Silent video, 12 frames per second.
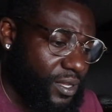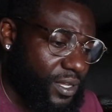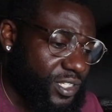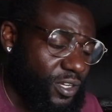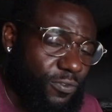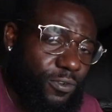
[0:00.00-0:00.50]

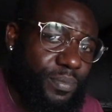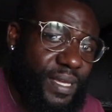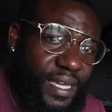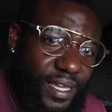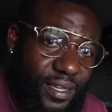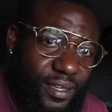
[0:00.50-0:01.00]
So for
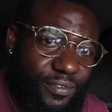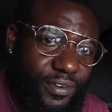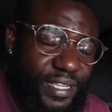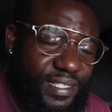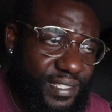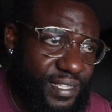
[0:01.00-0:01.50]
me, for
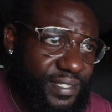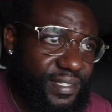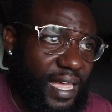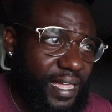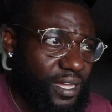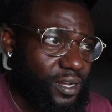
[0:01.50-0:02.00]
instance,
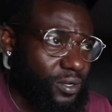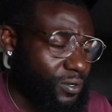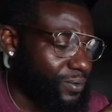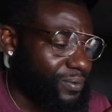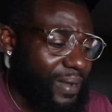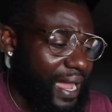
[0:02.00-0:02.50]
I go